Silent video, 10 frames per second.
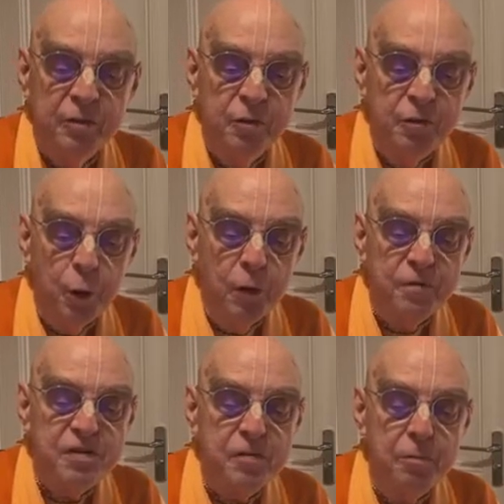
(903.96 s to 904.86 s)
to know
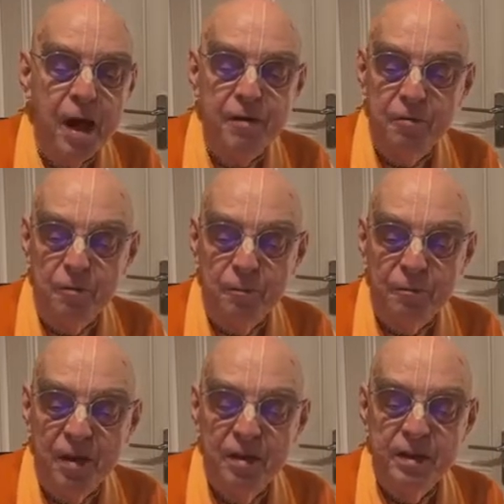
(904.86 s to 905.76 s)
of his arrival,
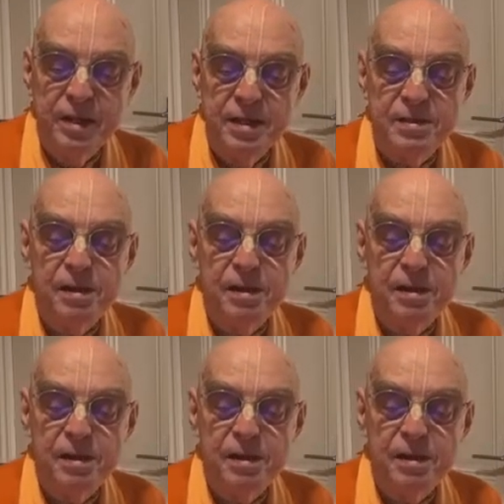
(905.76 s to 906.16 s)
his